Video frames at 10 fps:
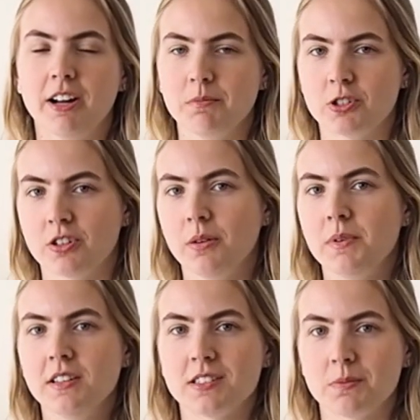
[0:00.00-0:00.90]
and I'm sure I'll
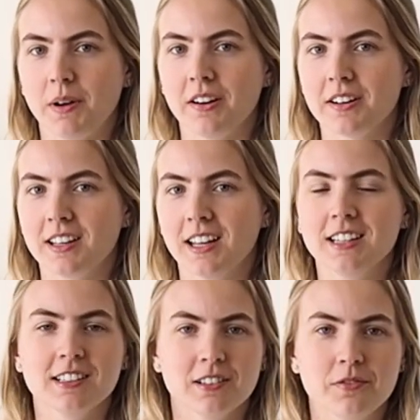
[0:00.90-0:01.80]
be inspired
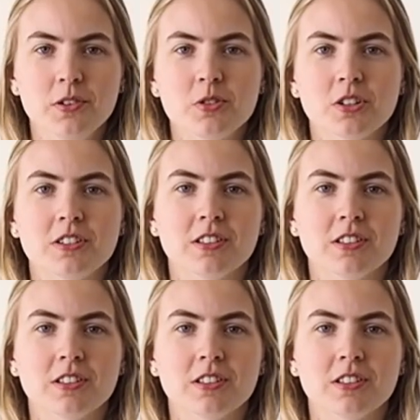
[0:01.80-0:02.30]
again in the future